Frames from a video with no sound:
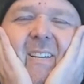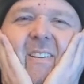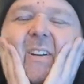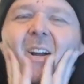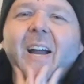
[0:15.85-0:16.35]

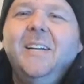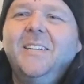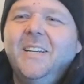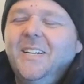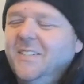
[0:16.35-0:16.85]
Your
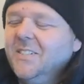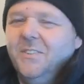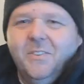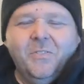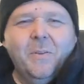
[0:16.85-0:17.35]
identity...
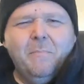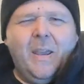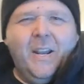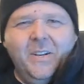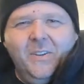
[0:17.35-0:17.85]
For a
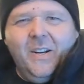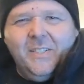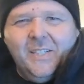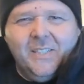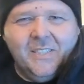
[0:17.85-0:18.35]
man, your
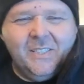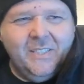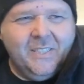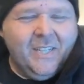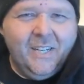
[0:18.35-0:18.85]
identity
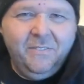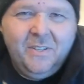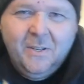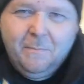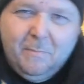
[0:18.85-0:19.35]
is kind of in
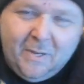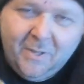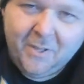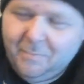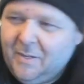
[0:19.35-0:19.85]
your
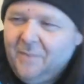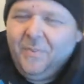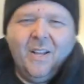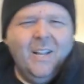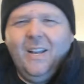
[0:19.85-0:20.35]
beard, but
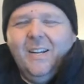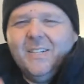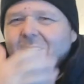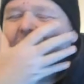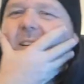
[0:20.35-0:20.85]

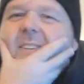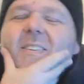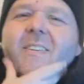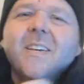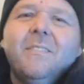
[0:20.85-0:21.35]
it's kind of getting
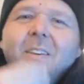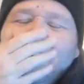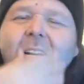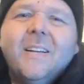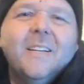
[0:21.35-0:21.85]
sick of it.
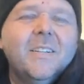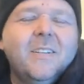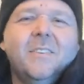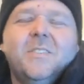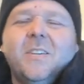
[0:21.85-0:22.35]
Kind
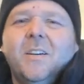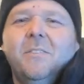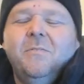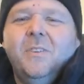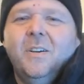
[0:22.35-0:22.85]
of sick
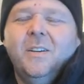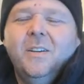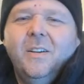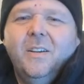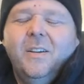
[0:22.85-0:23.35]
of, uh,
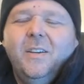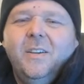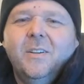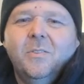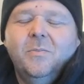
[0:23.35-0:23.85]
you know,